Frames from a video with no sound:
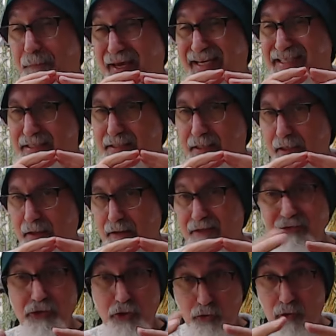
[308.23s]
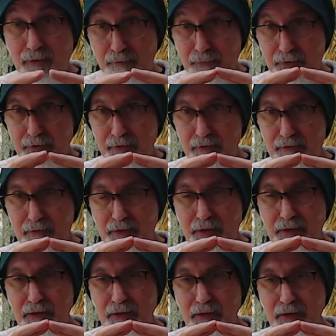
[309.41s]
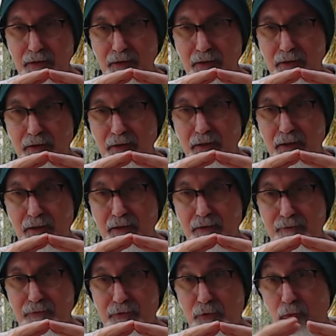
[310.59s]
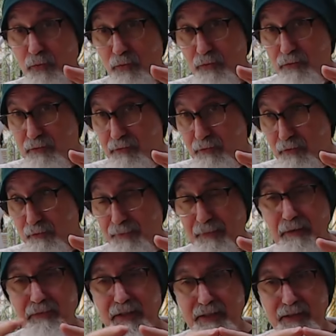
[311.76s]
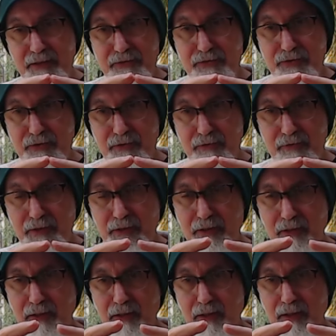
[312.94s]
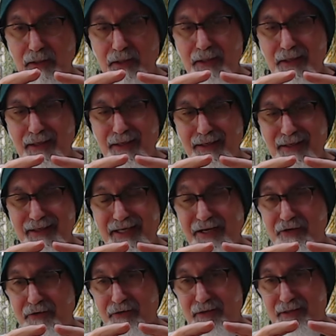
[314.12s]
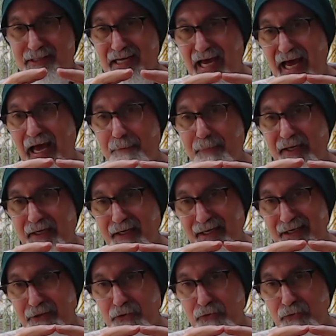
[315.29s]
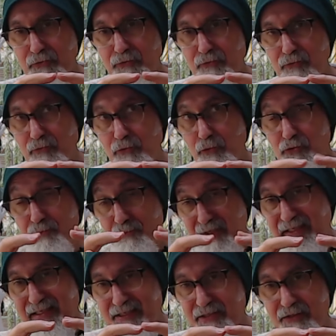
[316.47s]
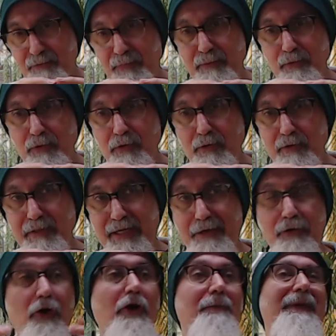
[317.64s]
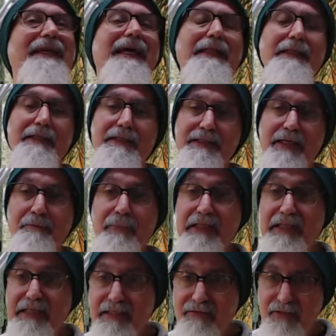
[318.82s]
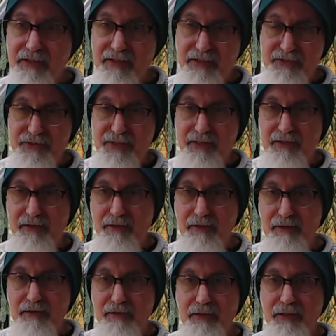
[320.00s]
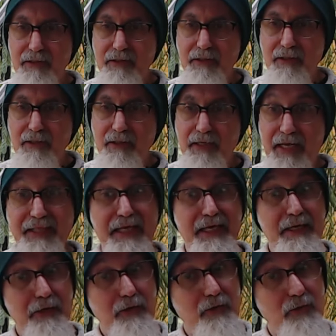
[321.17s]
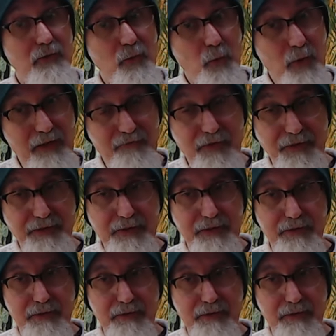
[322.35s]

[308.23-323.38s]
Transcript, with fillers: base there, even Trump, right, the Republicans, right, they're tapping into those millions of people that are Armageddonists, that believe in this thing, right, and they're well funded,